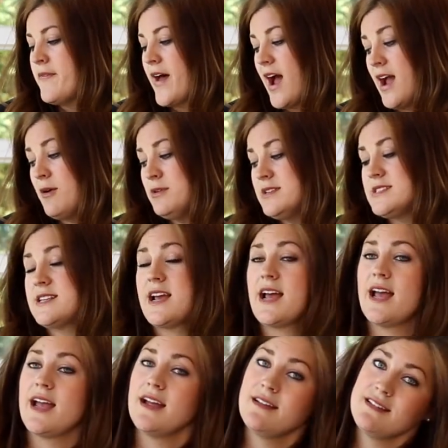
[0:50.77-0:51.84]
I would
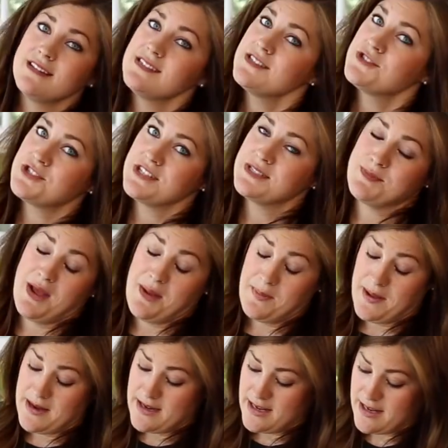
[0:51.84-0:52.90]
say, this is just my
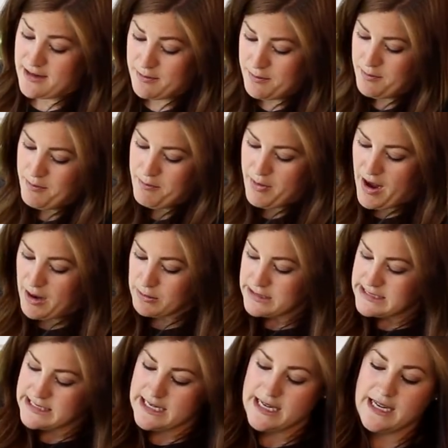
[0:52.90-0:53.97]
opinion, but I
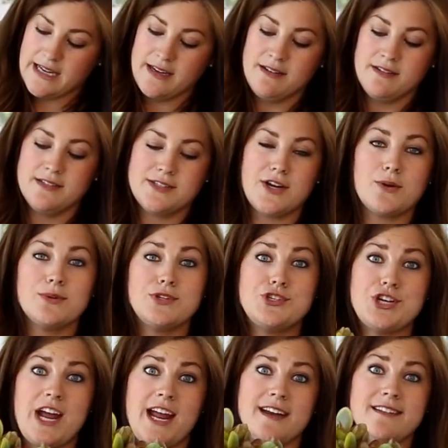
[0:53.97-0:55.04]
would say start with
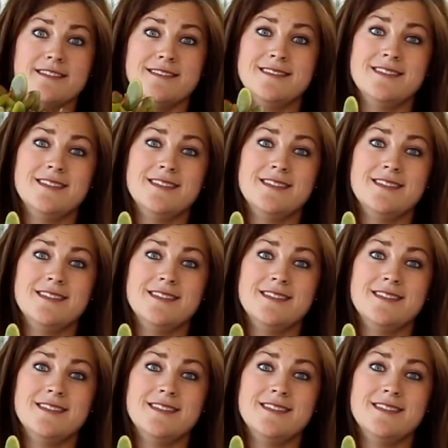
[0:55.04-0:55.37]
jade.